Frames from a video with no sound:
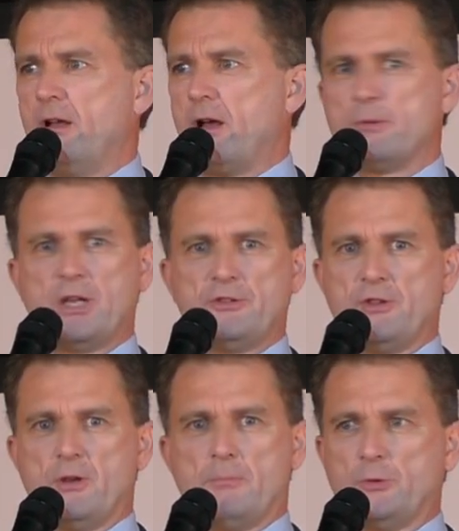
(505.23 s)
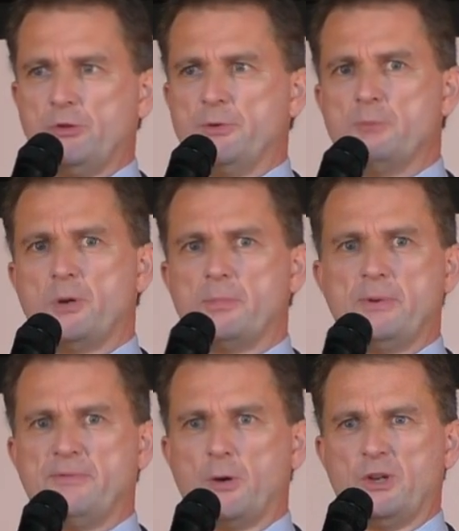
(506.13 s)
I'm guessing that most of you
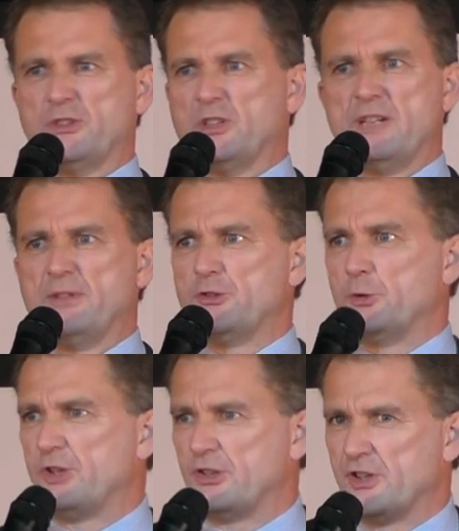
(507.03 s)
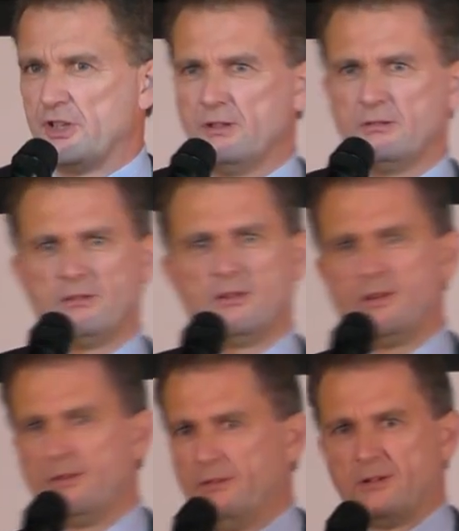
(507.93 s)
probably voted to leave in 2016,
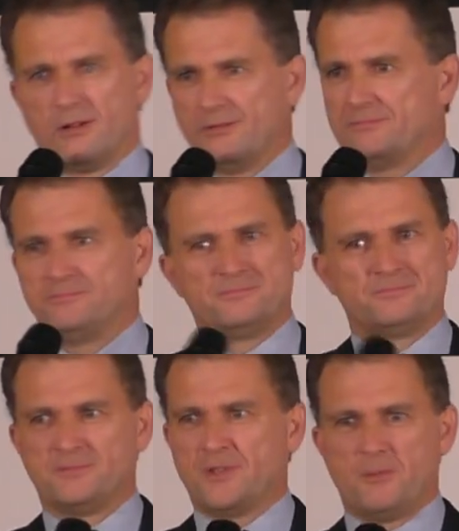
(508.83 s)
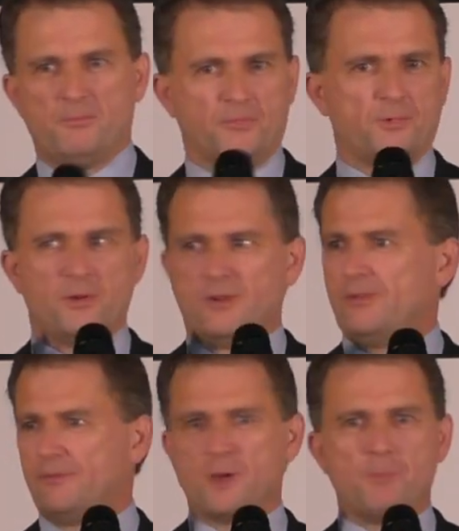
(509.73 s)
you know.
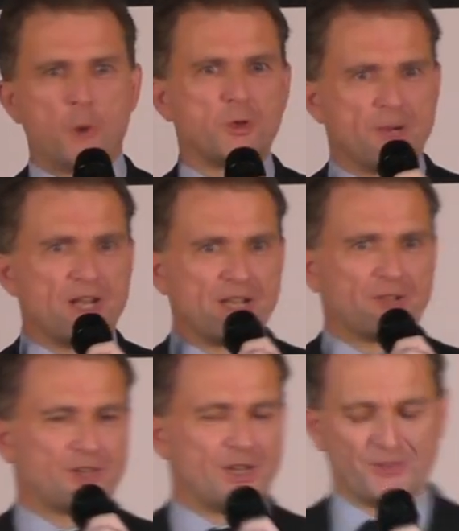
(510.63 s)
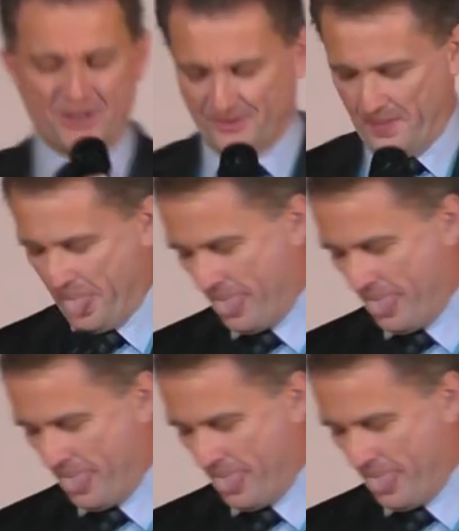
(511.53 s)
Very bold of me to guess that, isn't it?